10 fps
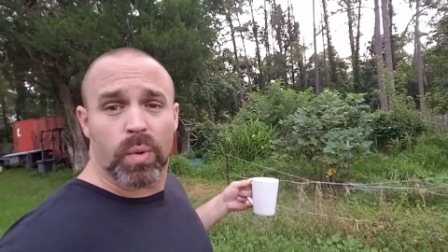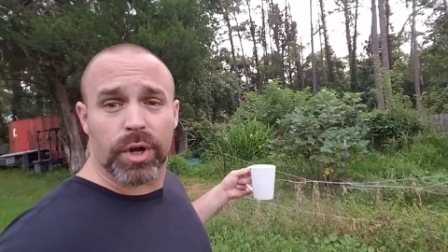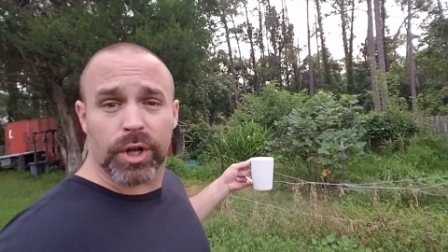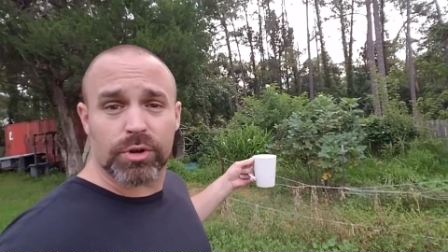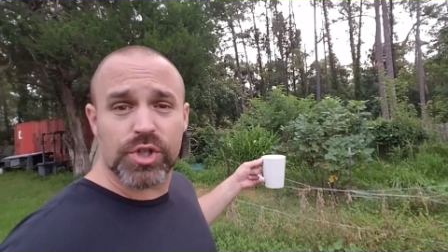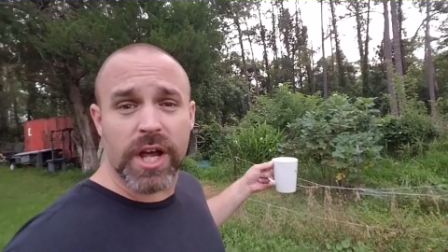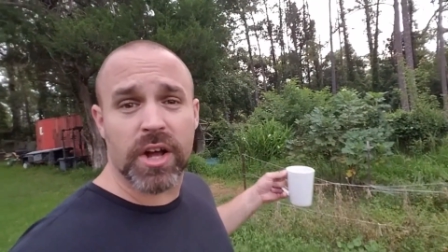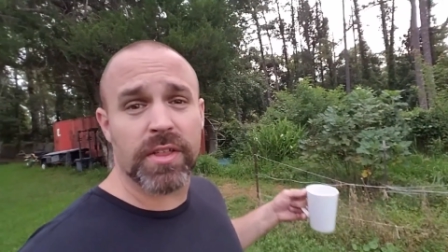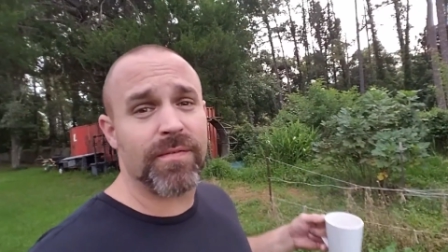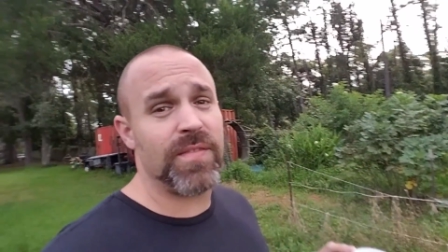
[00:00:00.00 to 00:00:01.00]
We're gonna go check
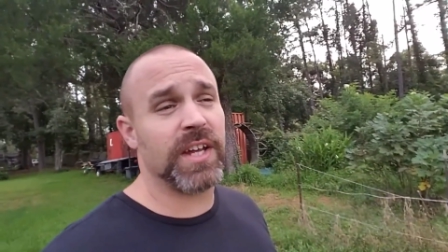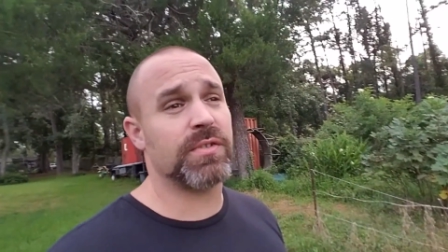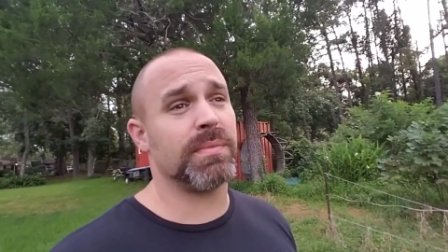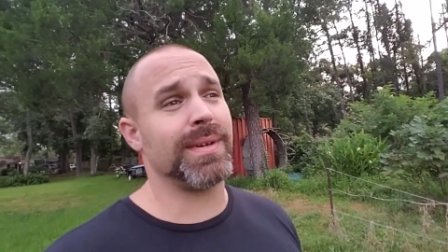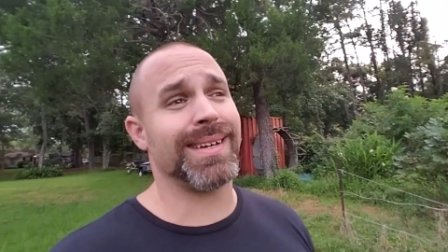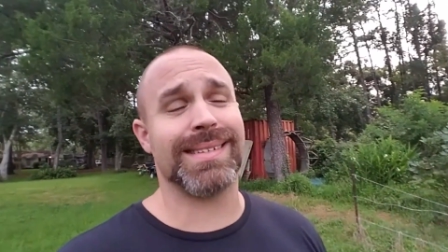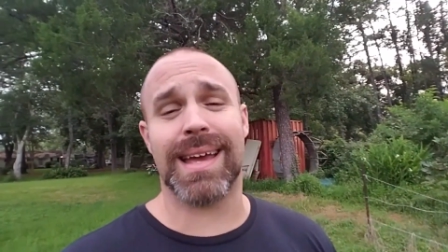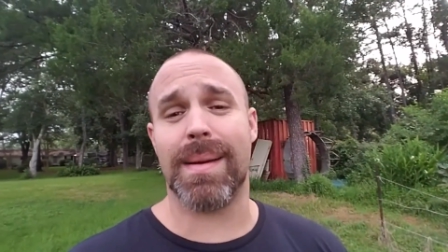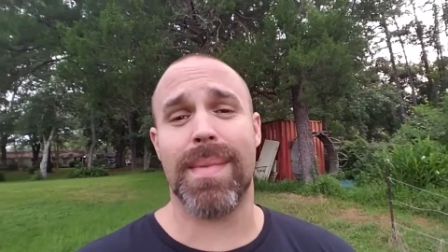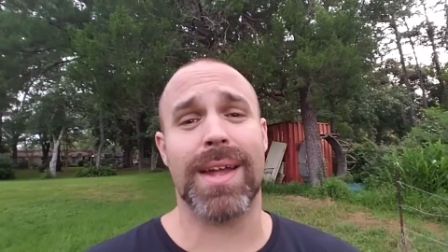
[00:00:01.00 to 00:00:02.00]
on the fig tree because
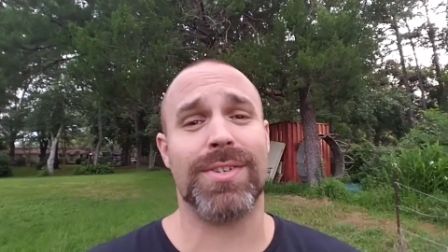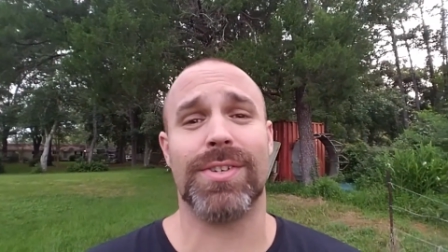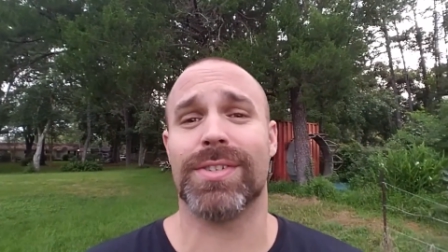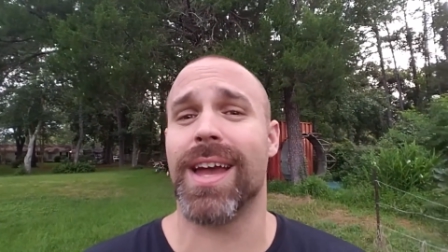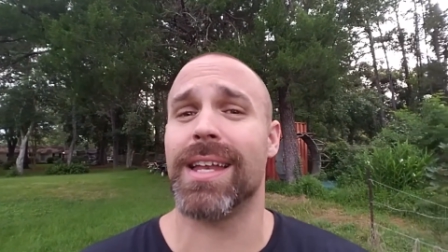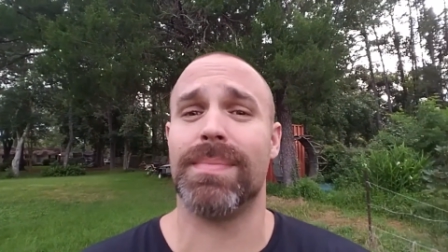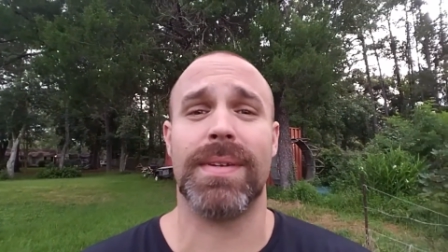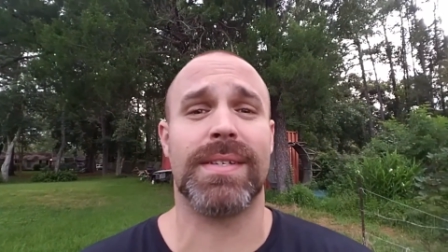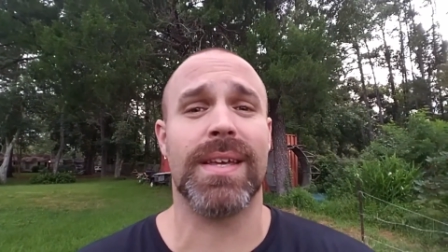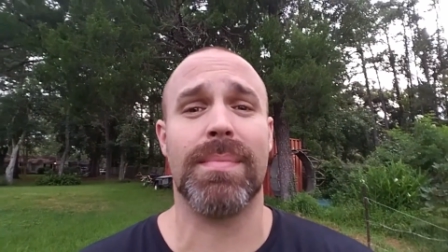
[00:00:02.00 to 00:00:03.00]
I imagine there's got to
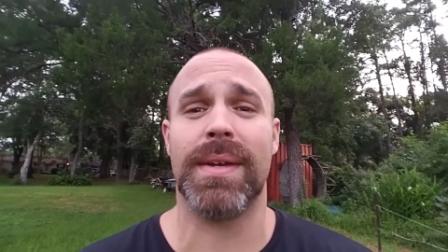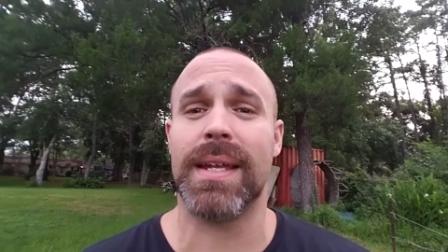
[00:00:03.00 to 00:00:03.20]
be some